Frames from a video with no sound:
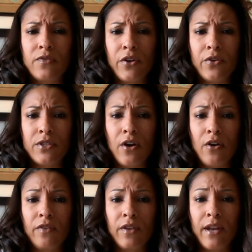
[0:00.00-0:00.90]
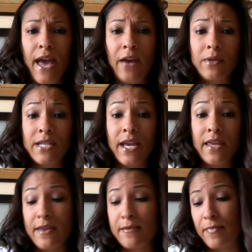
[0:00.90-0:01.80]
for yourself and how to attain
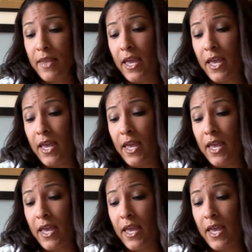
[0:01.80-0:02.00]
them.